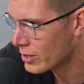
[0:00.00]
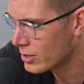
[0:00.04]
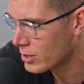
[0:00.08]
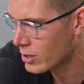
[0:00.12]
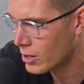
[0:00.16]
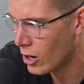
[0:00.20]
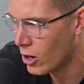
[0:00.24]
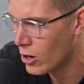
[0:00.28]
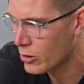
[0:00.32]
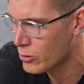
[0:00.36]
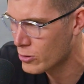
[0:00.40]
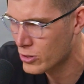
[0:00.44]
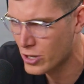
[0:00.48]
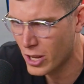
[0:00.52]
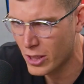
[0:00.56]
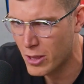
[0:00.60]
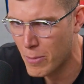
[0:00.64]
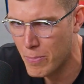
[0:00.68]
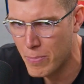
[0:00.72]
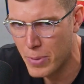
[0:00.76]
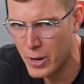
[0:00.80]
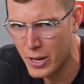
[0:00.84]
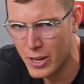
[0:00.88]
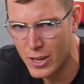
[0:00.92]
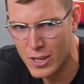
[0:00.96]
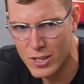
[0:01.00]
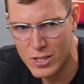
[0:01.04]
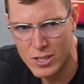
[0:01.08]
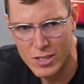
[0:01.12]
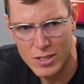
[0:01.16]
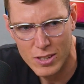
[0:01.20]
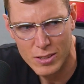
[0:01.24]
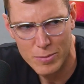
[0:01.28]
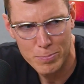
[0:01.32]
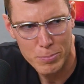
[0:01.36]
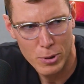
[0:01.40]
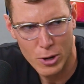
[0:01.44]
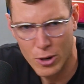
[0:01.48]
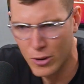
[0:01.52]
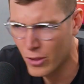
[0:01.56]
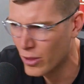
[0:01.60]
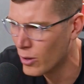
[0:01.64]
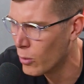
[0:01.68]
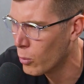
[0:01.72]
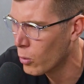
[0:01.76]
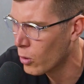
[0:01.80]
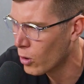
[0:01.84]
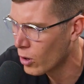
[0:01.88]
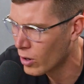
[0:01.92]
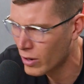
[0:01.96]
Condor's like the biggest bird in
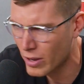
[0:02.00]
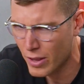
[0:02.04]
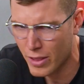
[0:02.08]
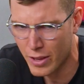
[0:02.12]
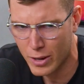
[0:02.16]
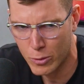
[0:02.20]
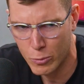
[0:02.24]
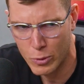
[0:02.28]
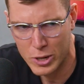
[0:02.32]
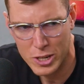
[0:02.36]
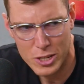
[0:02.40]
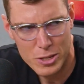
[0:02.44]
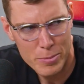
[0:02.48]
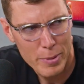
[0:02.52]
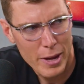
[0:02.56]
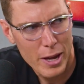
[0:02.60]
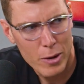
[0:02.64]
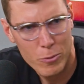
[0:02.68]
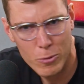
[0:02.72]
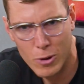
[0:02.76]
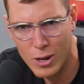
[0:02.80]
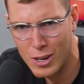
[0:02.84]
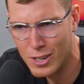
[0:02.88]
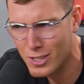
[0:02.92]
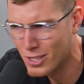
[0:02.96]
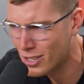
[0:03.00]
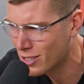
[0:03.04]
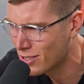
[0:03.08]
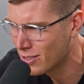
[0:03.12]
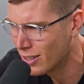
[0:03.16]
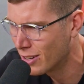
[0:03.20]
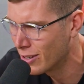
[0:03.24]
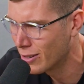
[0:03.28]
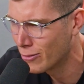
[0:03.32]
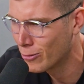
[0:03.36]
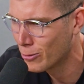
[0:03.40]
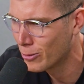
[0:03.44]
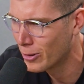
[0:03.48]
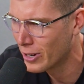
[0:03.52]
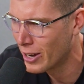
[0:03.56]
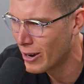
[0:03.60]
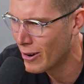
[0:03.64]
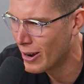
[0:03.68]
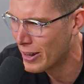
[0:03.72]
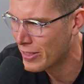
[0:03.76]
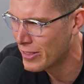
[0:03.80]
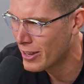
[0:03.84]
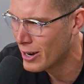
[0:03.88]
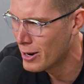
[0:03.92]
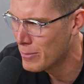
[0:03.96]
the world, I think, wingspan wise. Just to let everyone know
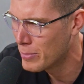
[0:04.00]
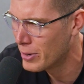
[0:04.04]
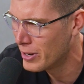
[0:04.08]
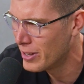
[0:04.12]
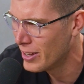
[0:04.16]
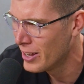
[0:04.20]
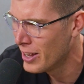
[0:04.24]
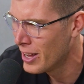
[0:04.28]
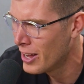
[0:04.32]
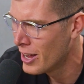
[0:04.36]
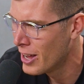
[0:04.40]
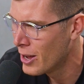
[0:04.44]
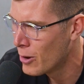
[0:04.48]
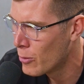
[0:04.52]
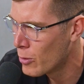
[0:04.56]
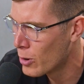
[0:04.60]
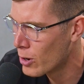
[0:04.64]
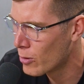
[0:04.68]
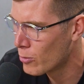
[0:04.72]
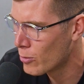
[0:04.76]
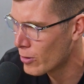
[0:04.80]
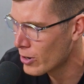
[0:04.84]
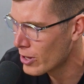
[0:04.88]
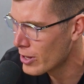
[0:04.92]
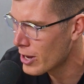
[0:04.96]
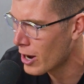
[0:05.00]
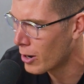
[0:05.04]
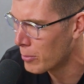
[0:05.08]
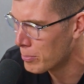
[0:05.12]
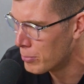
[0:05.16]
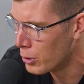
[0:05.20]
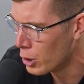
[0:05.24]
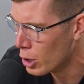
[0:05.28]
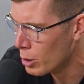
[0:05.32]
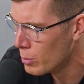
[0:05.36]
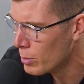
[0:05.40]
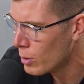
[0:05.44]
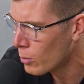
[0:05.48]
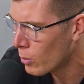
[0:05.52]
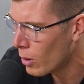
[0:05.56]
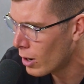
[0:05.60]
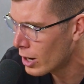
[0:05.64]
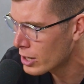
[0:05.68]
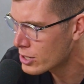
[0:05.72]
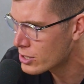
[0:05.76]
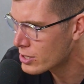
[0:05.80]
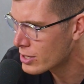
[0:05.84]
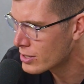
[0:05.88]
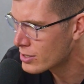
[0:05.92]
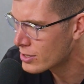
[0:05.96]
out there. But we were really on puma
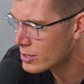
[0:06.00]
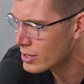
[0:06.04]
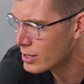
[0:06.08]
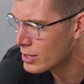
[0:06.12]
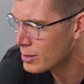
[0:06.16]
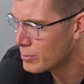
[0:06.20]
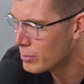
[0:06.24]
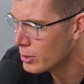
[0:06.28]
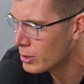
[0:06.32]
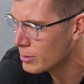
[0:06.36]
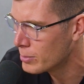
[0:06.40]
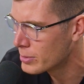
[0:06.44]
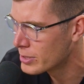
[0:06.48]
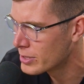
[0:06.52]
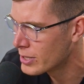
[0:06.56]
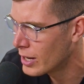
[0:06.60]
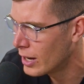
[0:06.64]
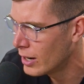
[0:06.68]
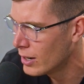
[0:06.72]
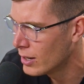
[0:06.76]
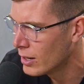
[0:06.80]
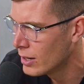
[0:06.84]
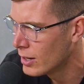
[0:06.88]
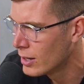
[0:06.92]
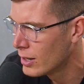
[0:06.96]
watch. Didn't see any pumas though.